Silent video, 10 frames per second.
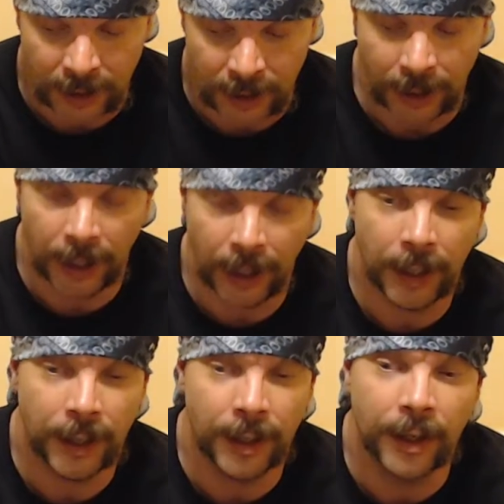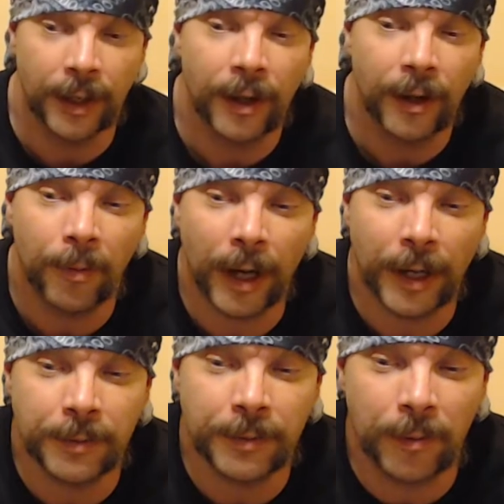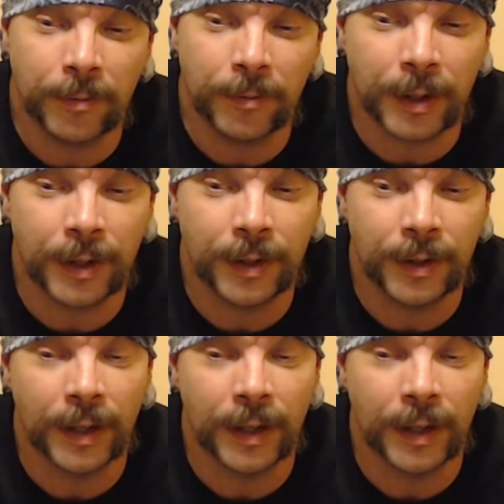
And while you're looking,